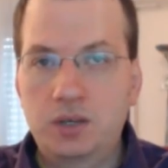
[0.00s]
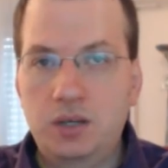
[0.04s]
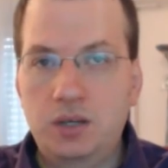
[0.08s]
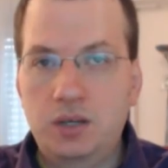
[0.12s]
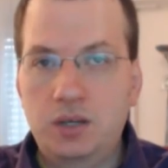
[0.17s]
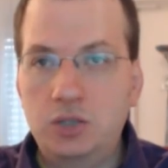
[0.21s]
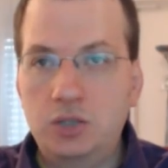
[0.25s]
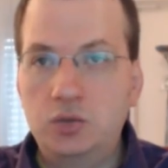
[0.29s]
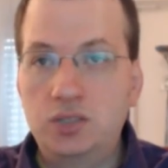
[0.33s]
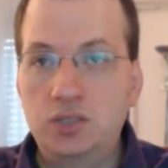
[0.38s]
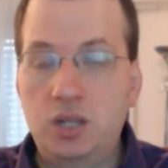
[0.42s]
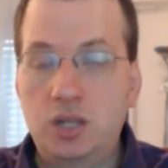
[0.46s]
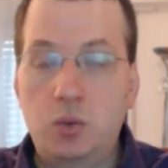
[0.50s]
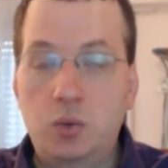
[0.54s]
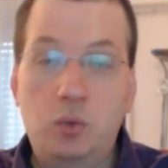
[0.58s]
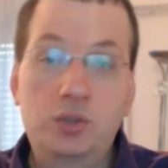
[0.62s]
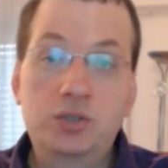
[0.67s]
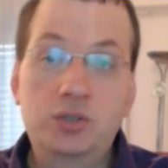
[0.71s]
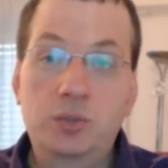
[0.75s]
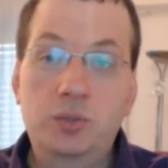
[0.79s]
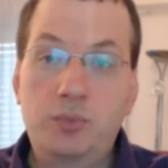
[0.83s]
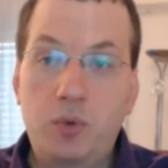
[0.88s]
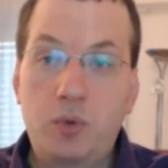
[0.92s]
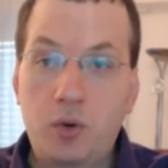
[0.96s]
countries that
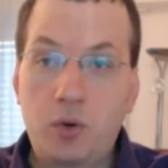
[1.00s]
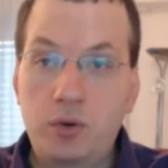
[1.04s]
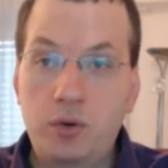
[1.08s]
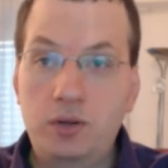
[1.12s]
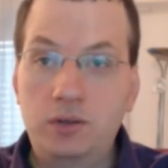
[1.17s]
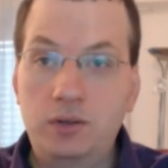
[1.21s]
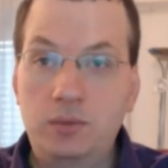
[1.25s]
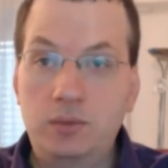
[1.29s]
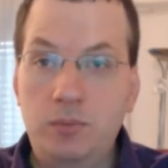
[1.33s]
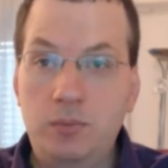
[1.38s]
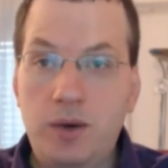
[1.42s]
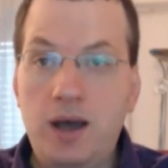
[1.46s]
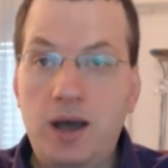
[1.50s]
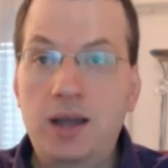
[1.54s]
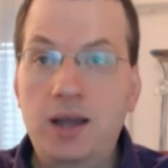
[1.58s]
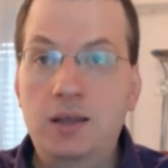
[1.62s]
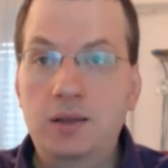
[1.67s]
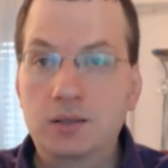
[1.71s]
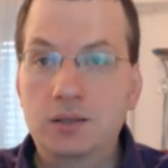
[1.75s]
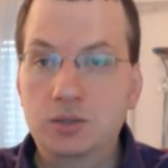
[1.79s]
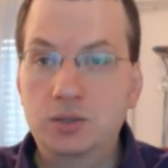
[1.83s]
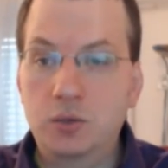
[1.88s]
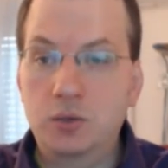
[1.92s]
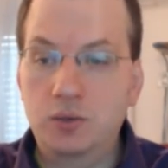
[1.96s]
were supported by
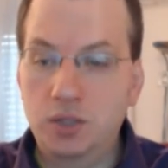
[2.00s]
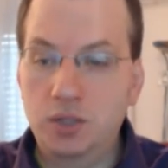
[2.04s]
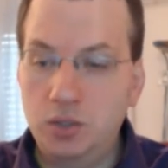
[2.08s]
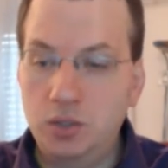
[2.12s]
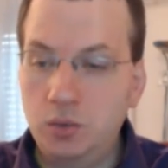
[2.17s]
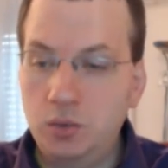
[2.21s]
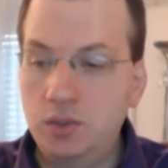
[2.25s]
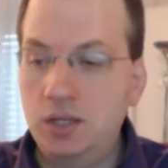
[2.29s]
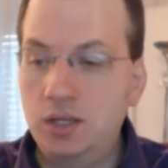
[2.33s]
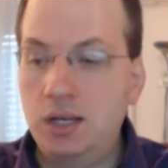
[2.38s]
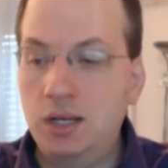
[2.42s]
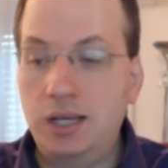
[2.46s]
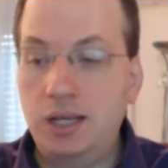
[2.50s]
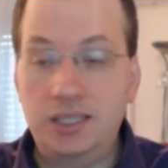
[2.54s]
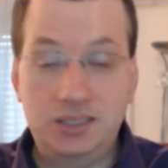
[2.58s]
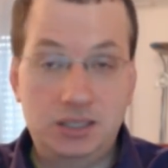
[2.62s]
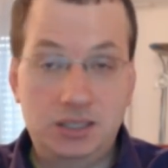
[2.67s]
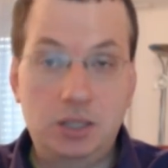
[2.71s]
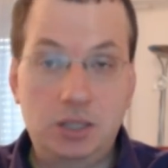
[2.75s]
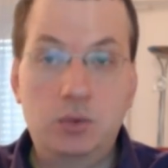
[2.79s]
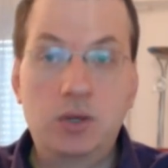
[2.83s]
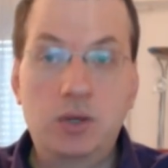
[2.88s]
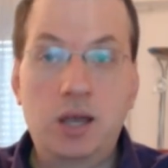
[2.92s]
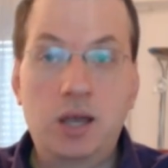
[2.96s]
the Soviet Union, like
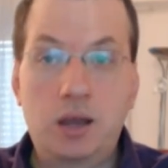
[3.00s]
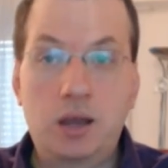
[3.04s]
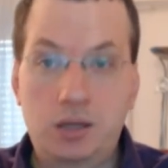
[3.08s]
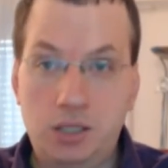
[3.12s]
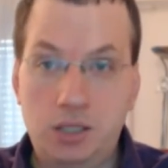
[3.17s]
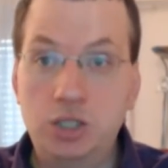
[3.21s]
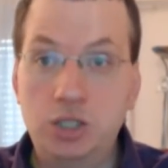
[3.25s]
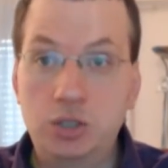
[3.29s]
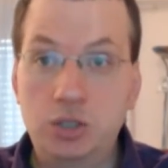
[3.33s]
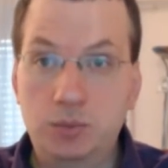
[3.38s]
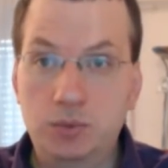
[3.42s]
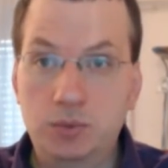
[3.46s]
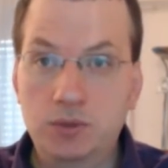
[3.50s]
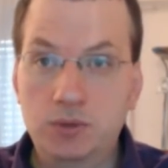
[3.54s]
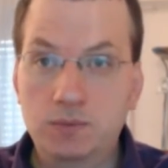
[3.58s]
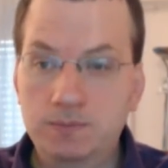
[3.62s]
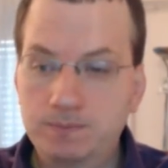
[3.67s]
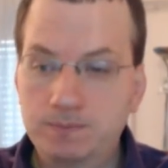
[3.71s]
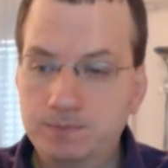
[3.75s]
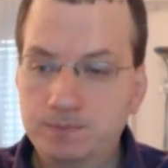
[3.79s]
Syria and Egypt.